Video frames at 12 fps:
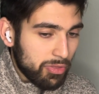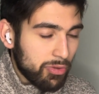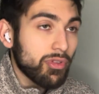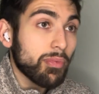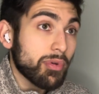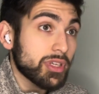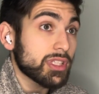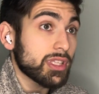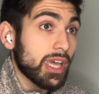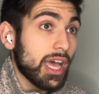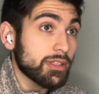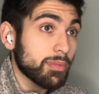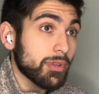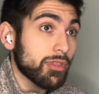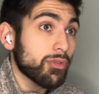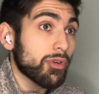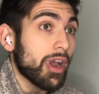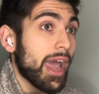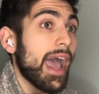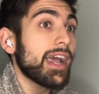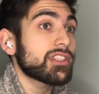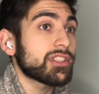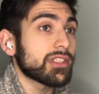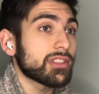through the preaching of the gospel, through our
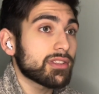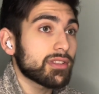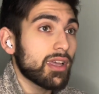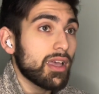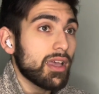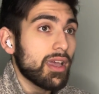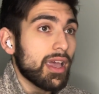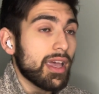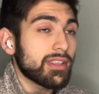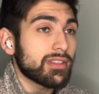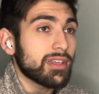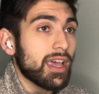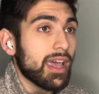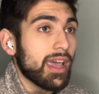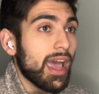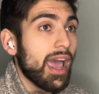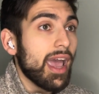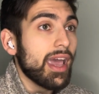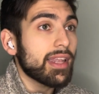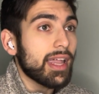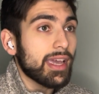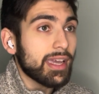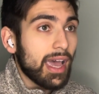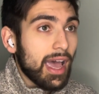actions, and say, hey,
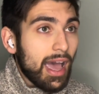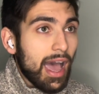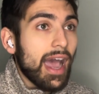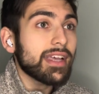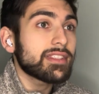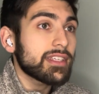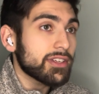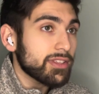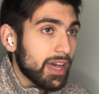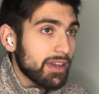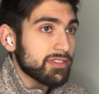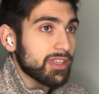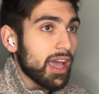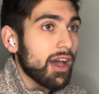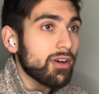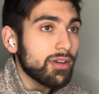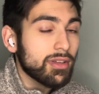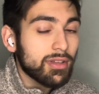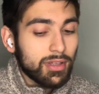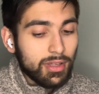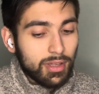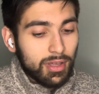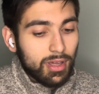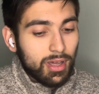like, I see your lifestyle.
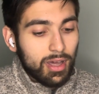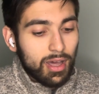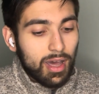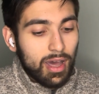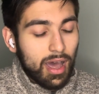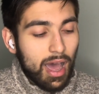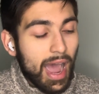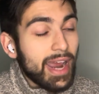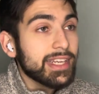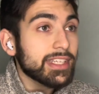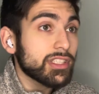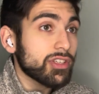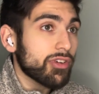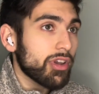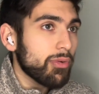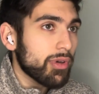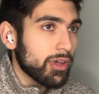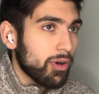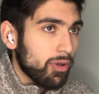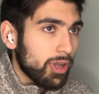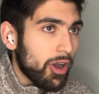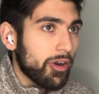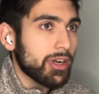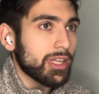I disagree with it
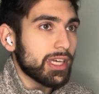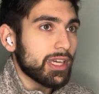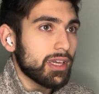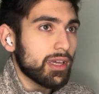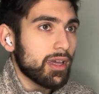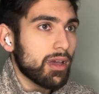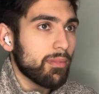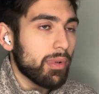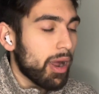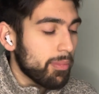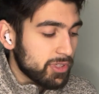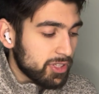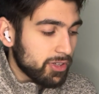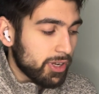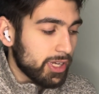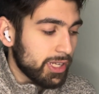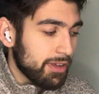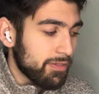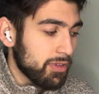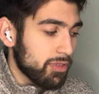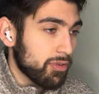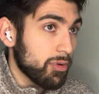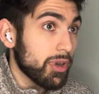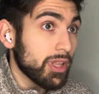wholeheartedly, but I'm still gonna love you
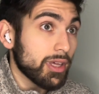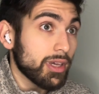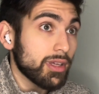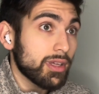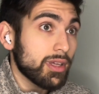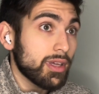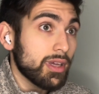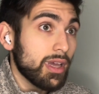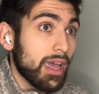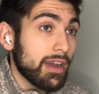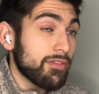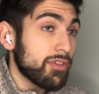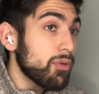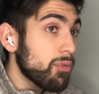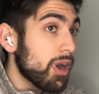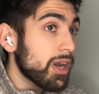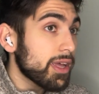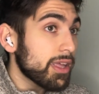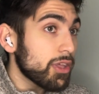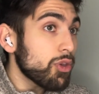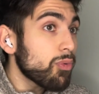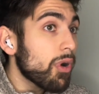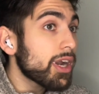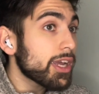through with it. And if you
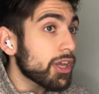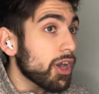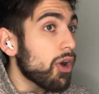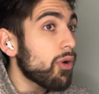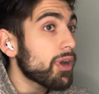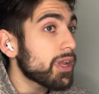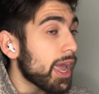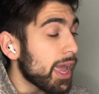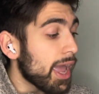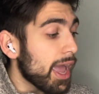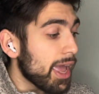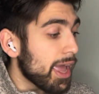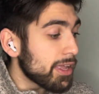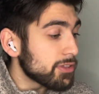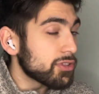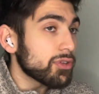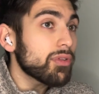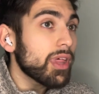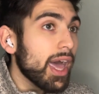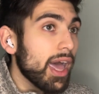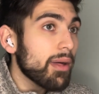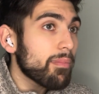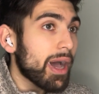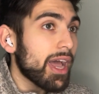wanna go and do
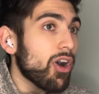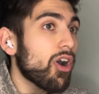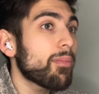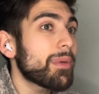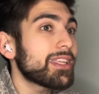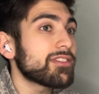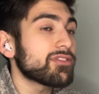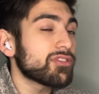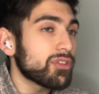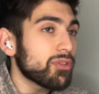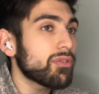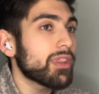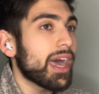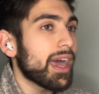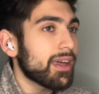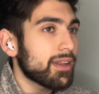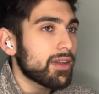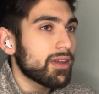that, by all means do that.